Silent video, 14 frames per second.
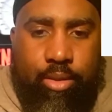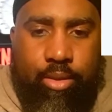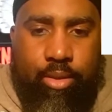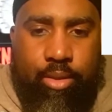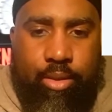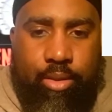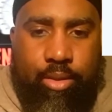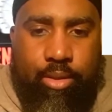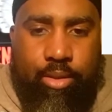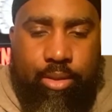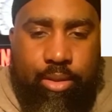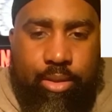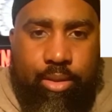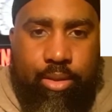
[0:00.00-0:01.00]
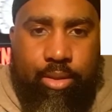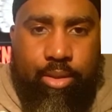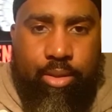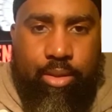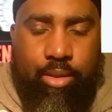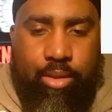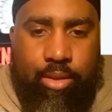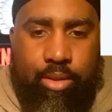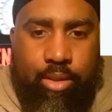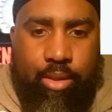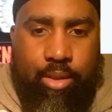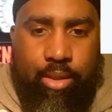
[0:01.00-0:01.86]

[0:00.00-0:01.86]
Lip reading: Nobody speaks.